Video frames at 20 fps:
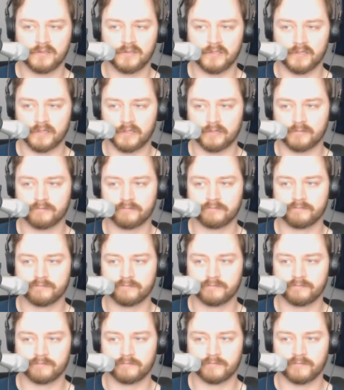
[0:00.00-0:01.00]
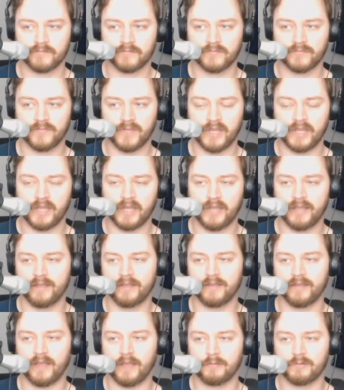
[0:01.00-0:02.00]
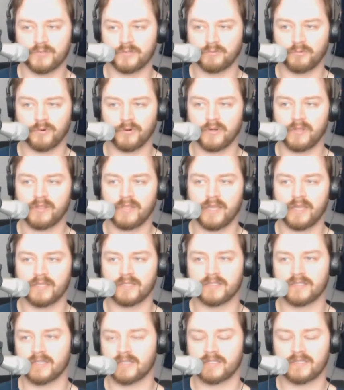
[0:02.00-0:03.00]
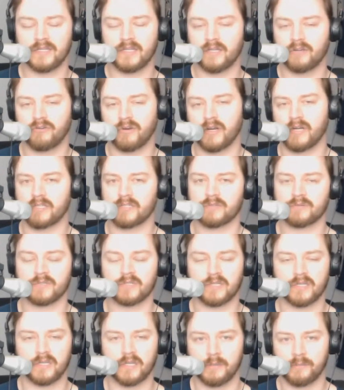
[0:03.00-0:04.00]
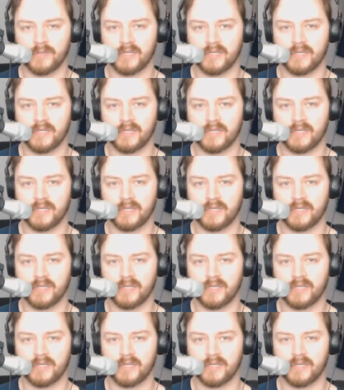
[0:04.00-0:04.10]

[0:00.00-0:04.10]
you know, like I was worried that 16 credits was going to